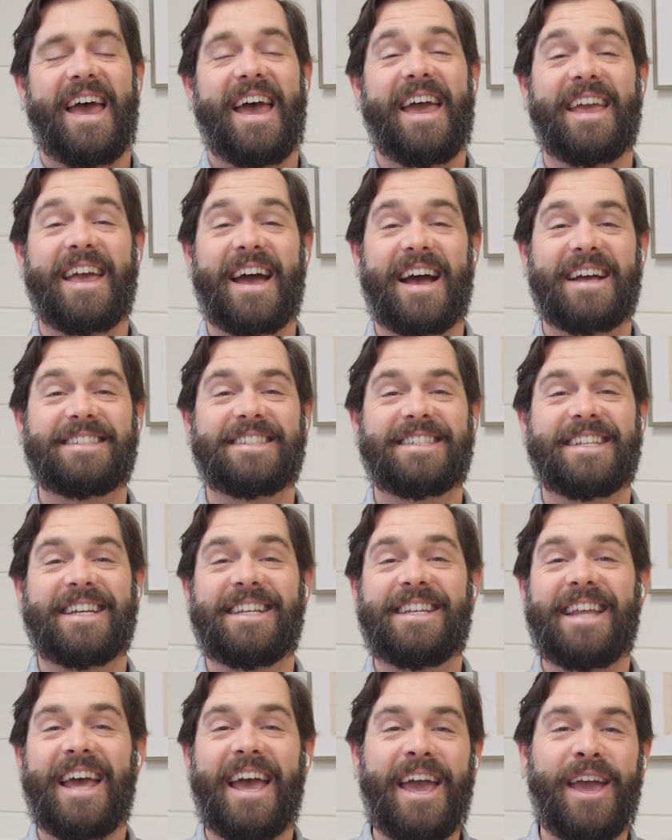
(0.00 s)
Hey guys,
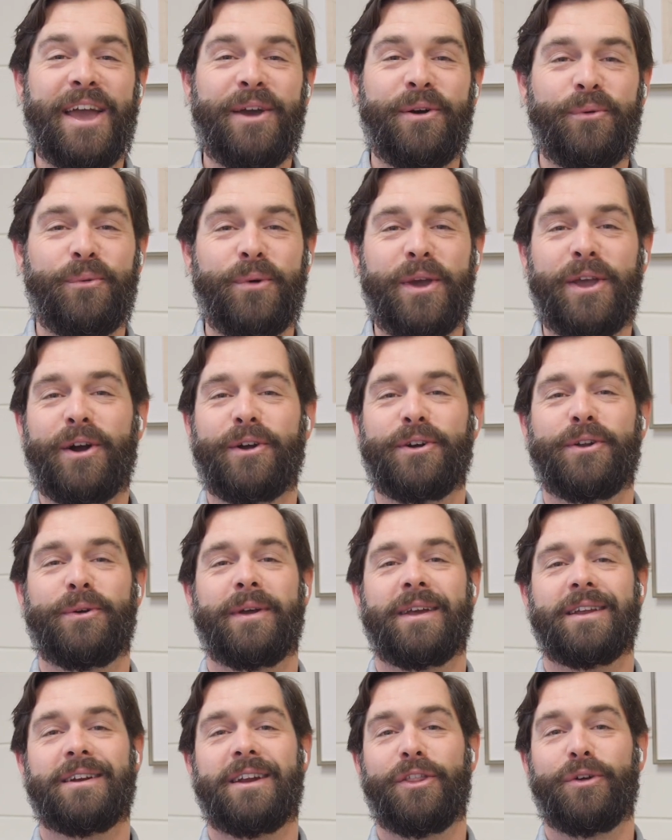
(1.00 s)
today we are
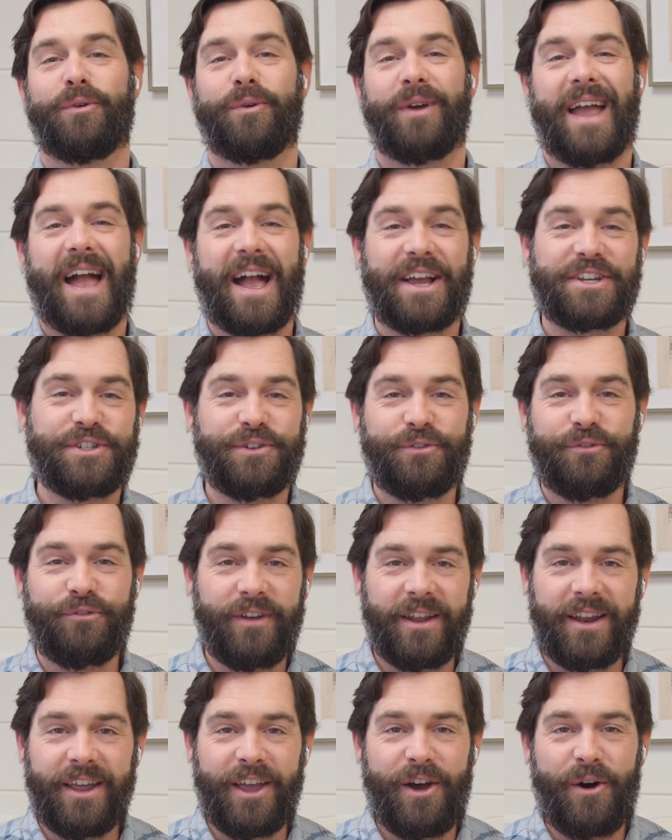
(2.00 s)
doing another reaction
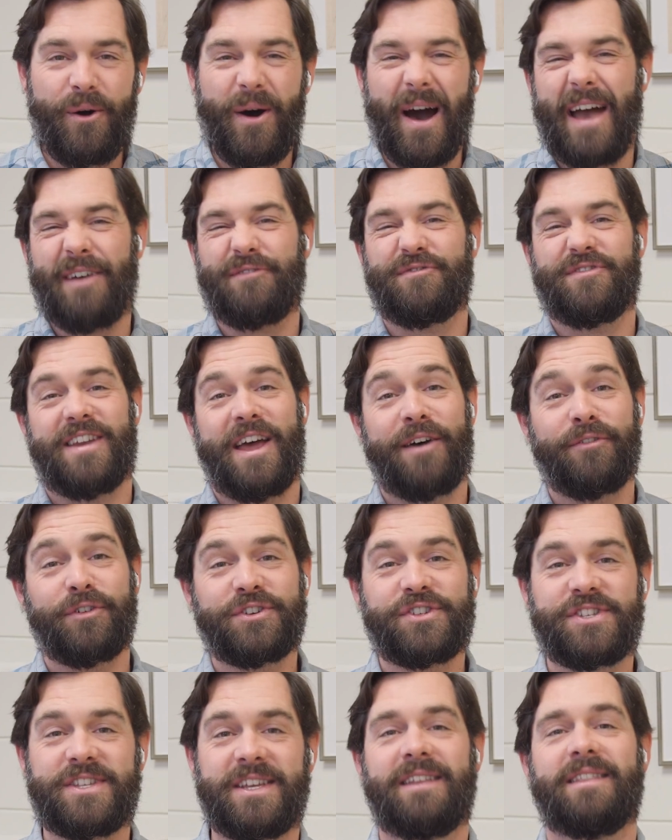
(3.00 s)
video. I have
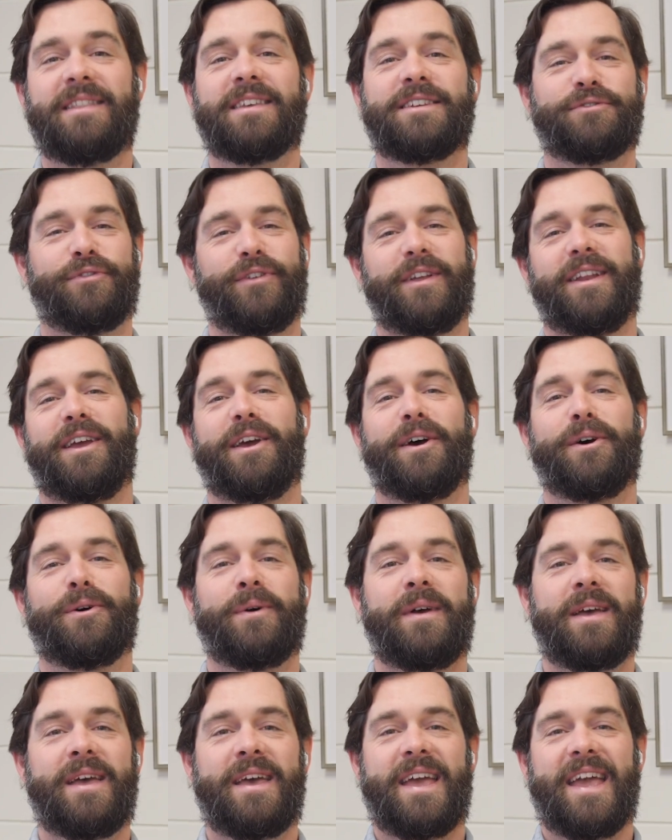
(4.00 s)
never seen this
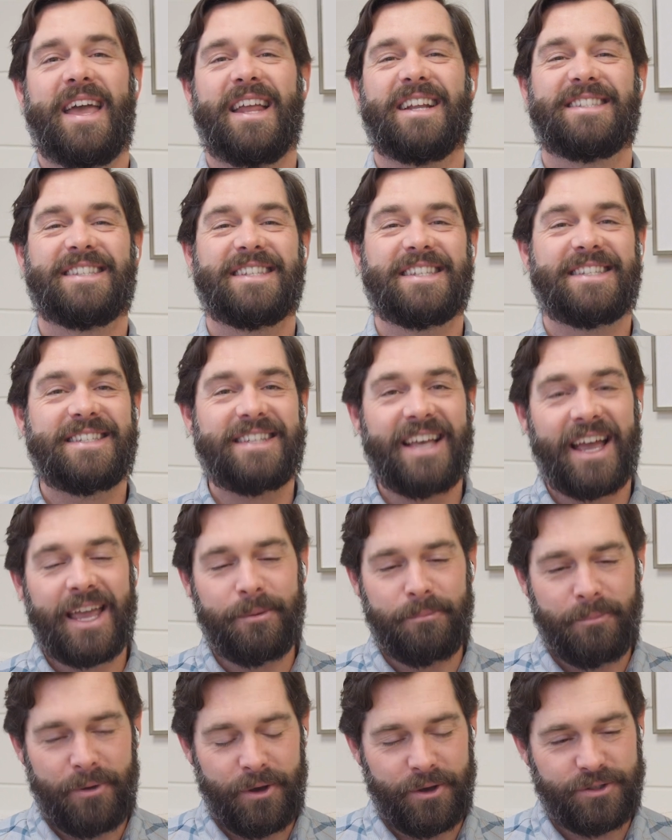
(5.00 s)
video. It is the
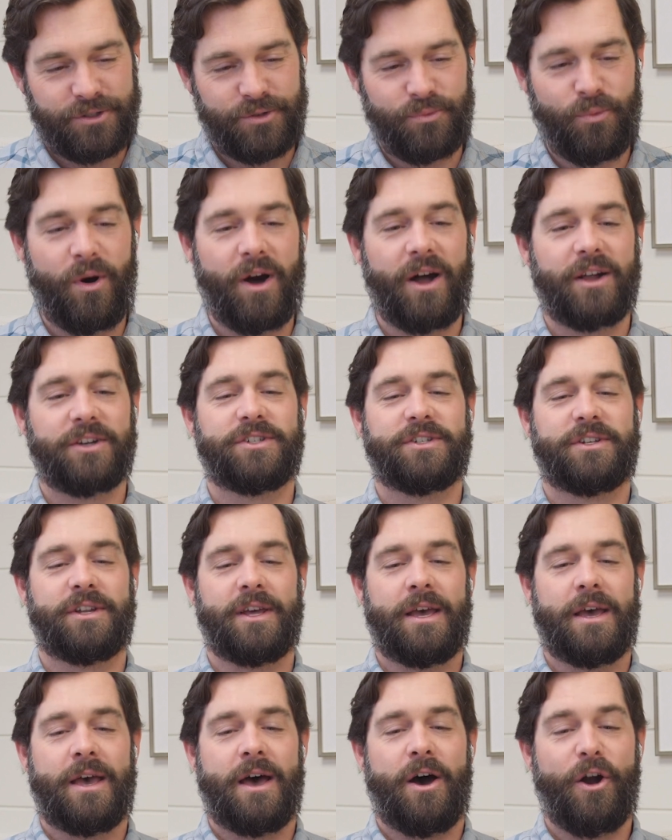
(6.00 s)
second most watched
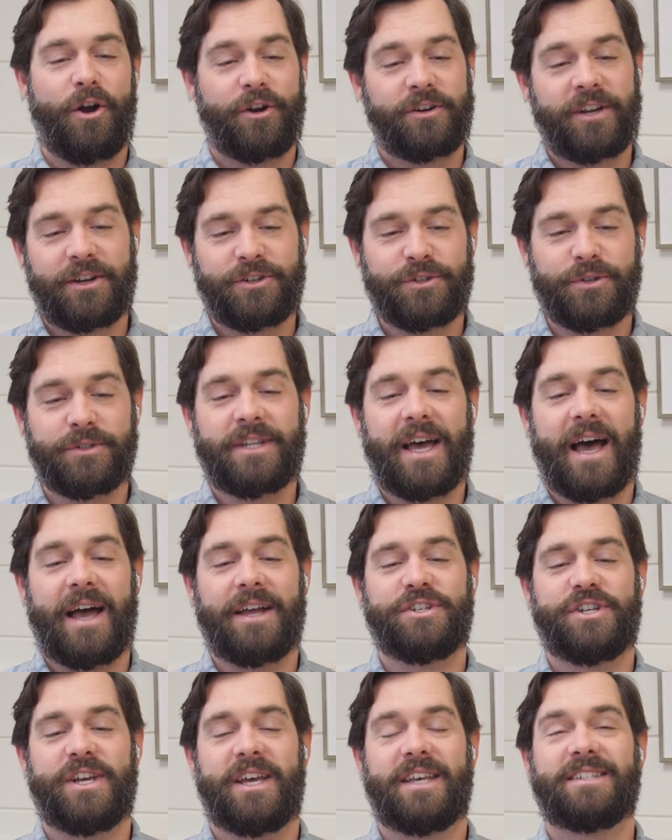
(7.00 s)
Architectural
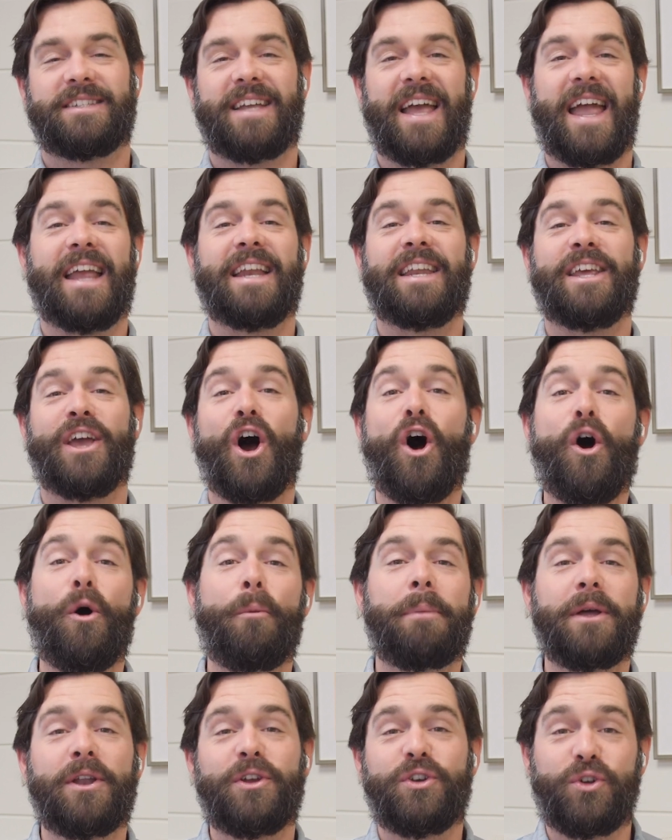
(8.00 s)
Digest 80
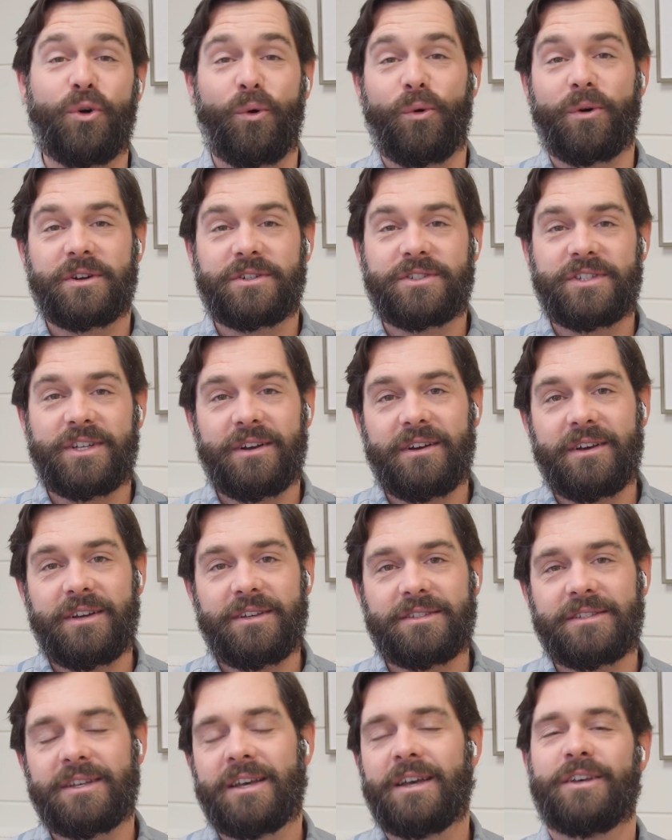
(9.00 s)
Open Door
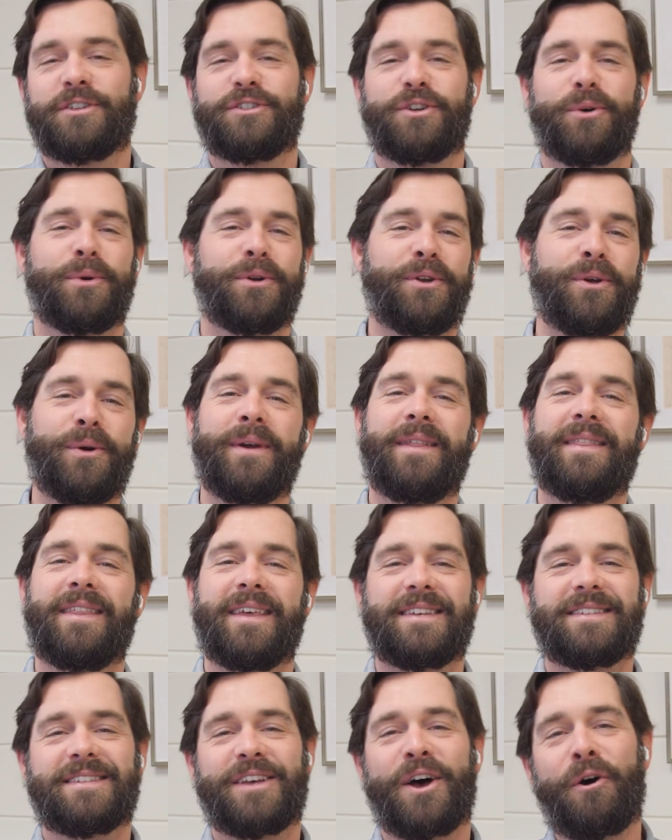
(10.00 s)
series. So we're doing
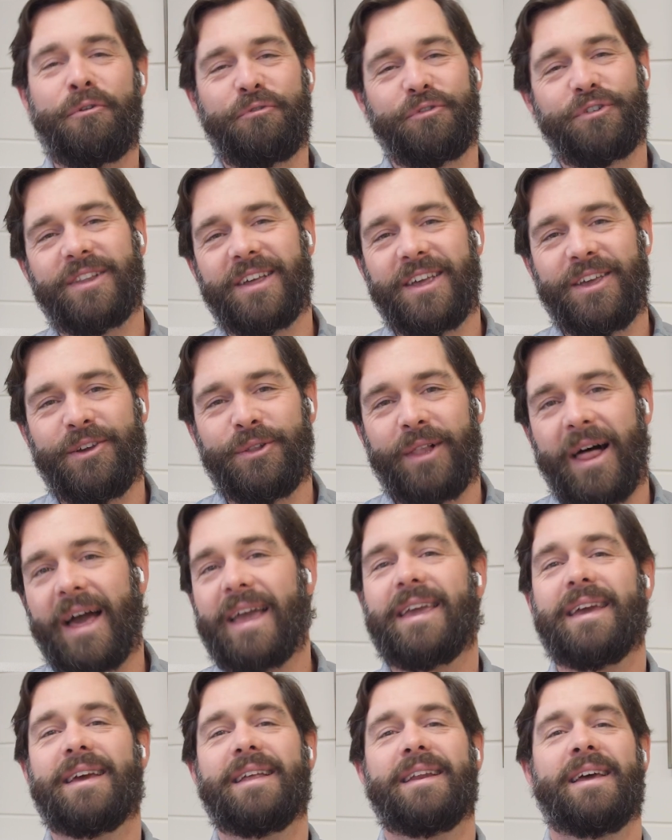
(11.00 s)
this, hopefully you
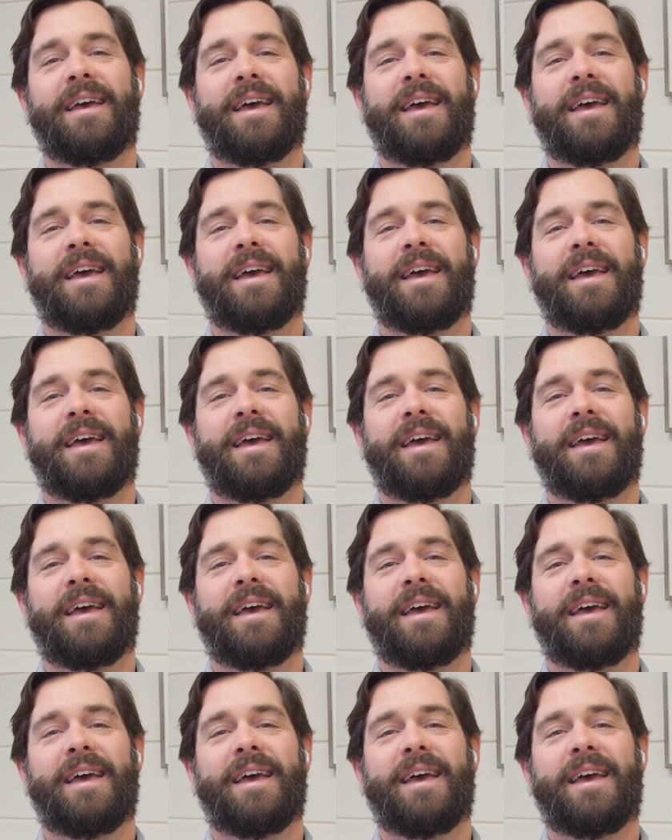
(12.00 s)
like it,